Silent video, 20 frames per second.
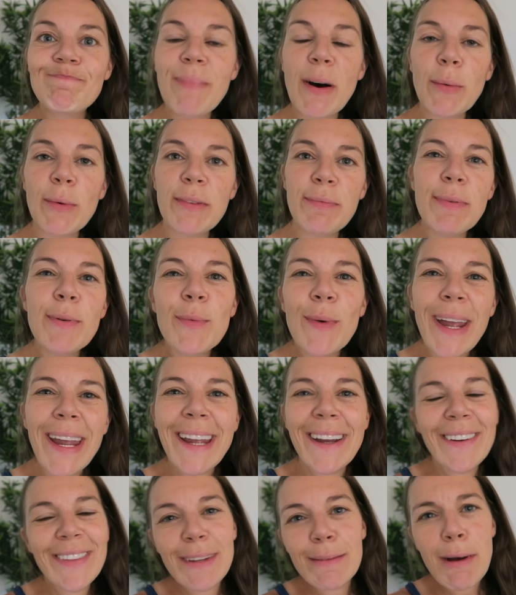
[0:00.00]
But we've been
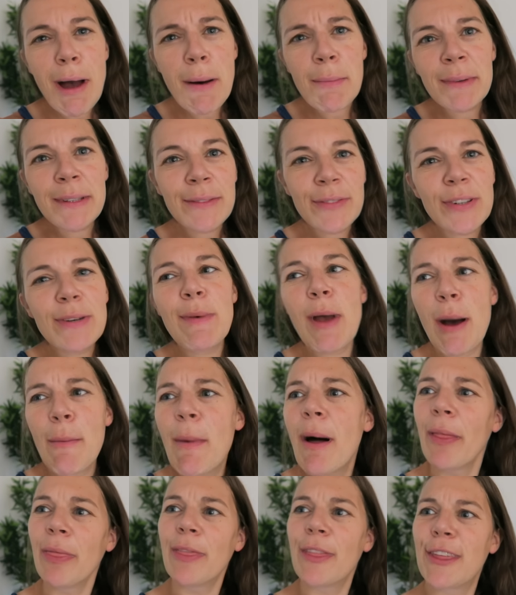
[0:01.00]
waiting on them coming for about
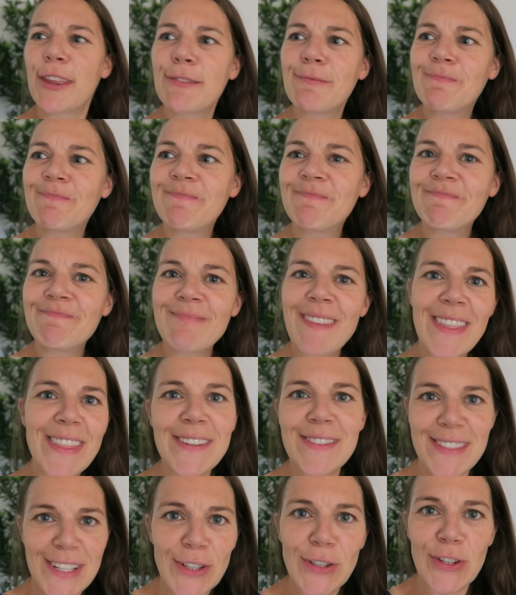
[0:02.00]
a month
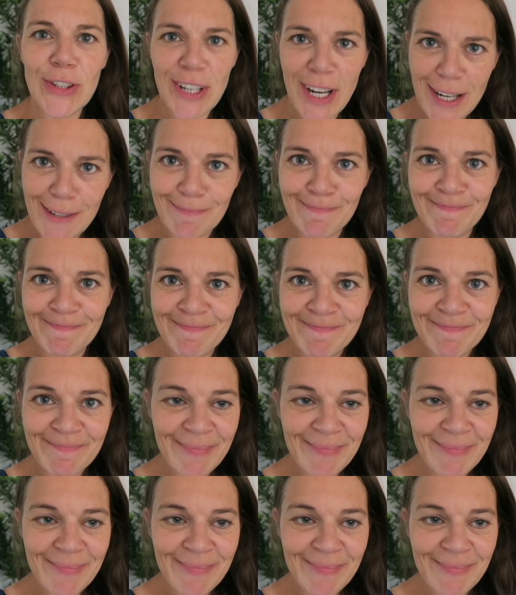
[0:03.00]
and they still not come.